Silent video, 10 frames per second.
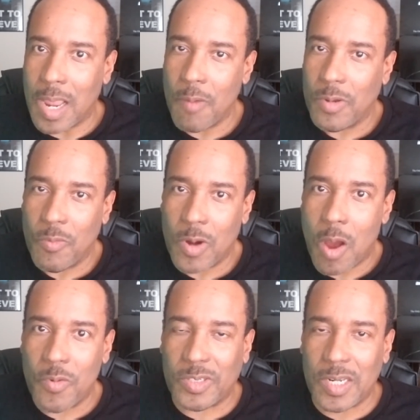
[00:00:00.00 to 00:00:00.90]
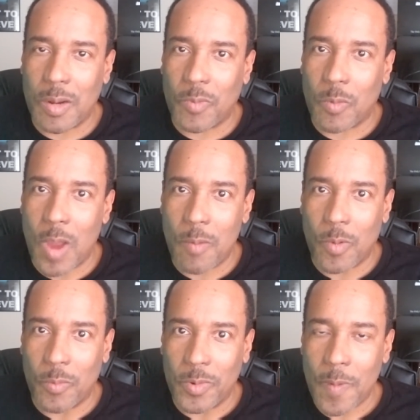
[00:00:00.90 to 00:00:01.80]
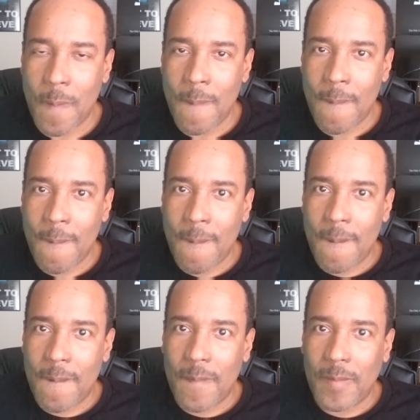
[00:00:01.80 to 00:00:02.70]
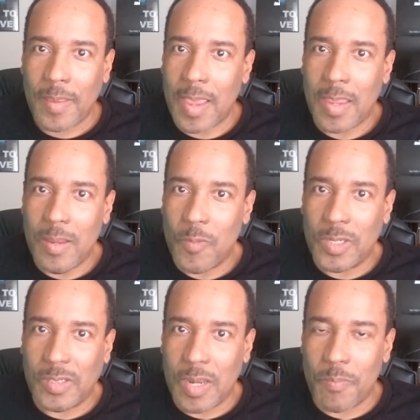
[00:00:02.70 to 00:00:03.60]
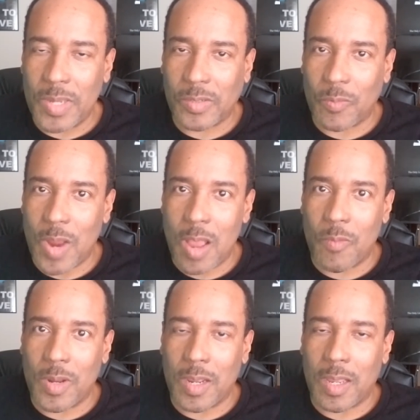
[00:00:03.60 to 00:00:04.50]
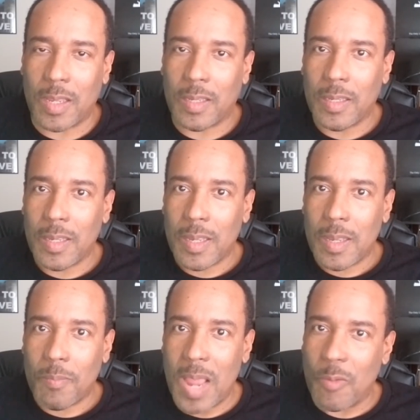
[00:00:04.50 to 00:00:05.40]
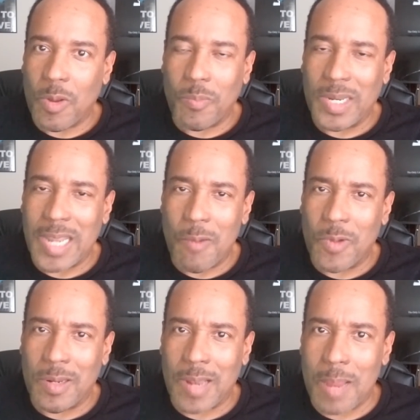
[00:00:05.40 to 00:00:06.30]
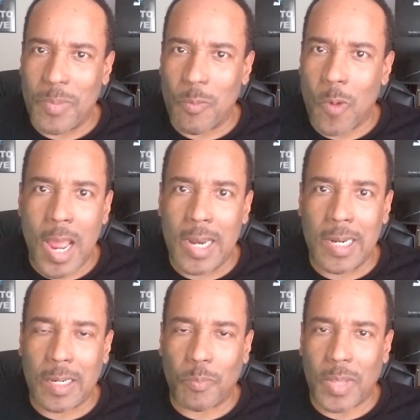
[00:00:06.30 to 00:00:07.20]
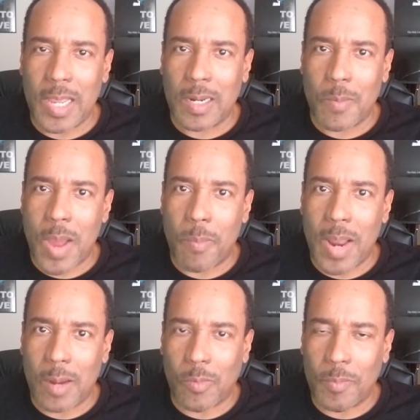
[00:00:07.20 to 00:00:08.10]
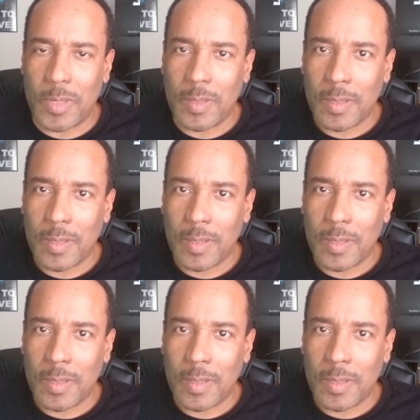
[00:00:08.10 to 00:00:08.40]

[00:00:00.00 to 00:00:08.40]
They, you would always see them with a white woman. Yeah, you wouldn't see them messing around with uh, black women, but they wouldn't like be whining and complaining about black women.